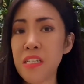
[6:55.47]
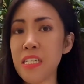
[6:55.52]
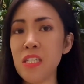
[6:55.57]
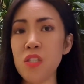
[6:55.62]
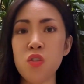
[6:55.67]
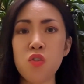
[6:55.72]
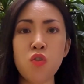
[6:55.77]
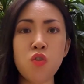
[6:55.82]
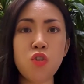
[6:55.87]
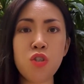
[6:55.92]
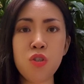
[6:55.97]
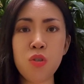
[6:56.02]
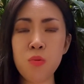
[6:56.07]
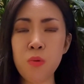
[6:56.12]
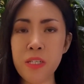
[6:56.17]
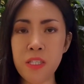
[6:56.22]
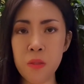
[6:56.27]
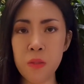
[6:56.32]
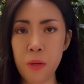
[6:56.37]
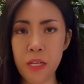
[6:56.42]
is too
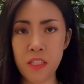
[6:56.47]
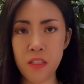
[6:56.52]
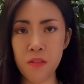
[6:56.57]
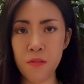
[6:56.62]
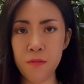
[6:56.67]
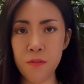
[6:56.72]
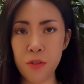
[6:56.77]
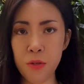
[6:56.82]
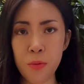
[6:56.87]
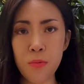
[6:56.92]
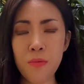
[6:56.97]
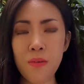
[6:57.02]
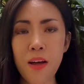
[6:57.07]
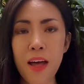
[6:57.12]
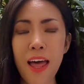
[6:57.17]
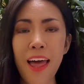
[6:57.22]
expensive for you.